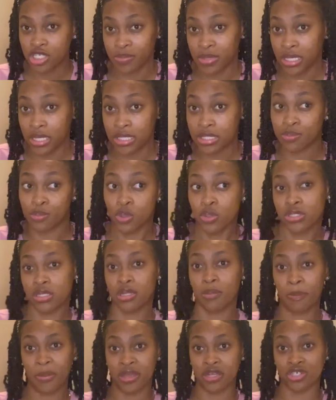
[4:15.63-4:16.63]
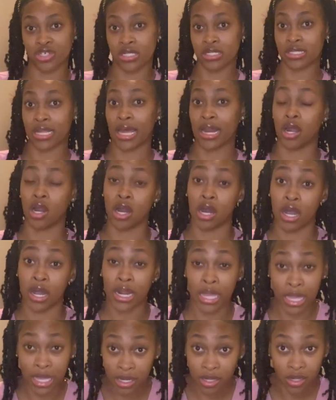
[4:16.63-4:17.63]
because most of the patients that are
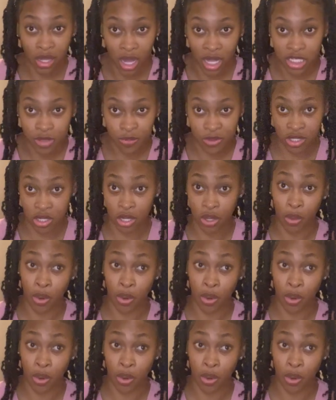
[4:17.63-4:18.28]
in the hospital